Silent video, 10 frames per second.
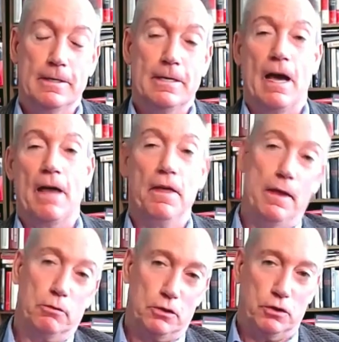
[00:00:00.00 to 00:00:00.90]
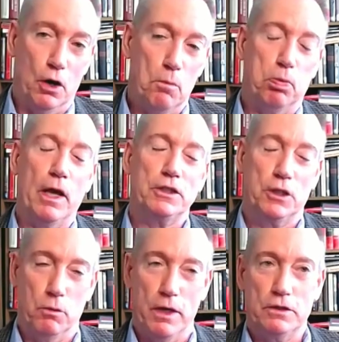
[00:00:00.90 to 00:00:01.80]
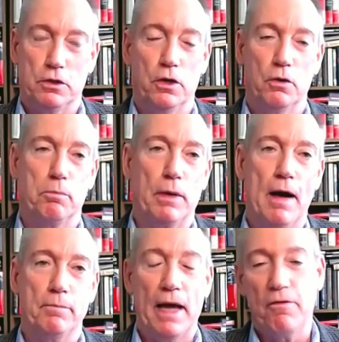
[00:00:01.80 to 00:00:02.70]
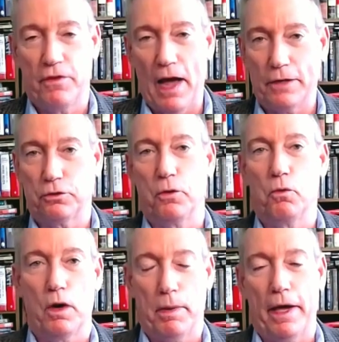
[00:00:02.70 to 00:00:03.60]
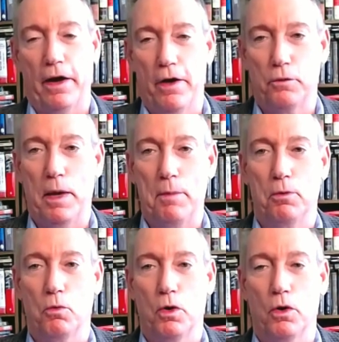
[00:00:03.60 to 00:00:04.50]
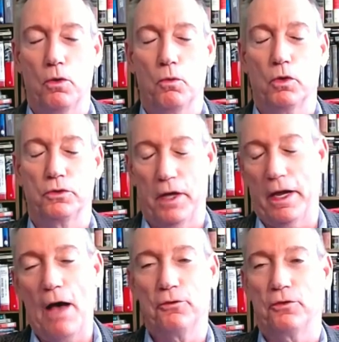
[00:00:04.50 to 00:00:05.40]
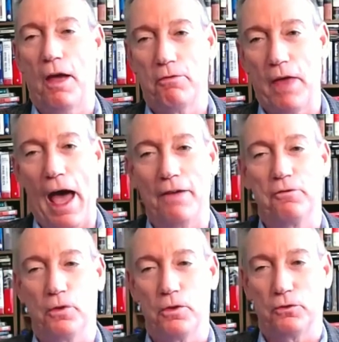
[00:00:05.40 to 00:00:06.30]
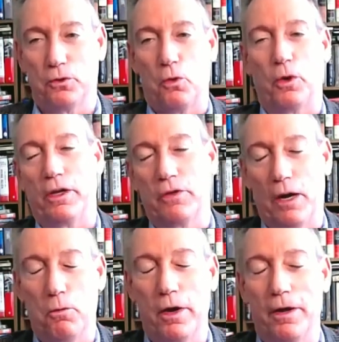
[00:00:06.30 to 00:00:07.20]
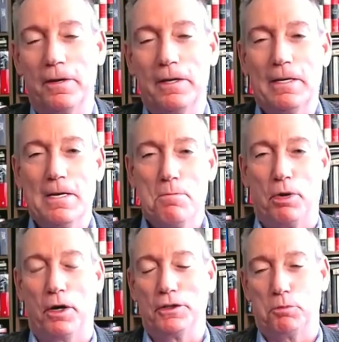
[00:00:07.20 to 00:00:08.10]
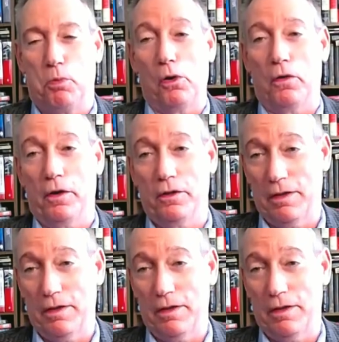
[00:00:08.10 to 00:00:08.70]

And then there was a third place she went to, a bombed out factory where about 100 people were staying. I'll save that for the story because I don't want to put in a spoiler there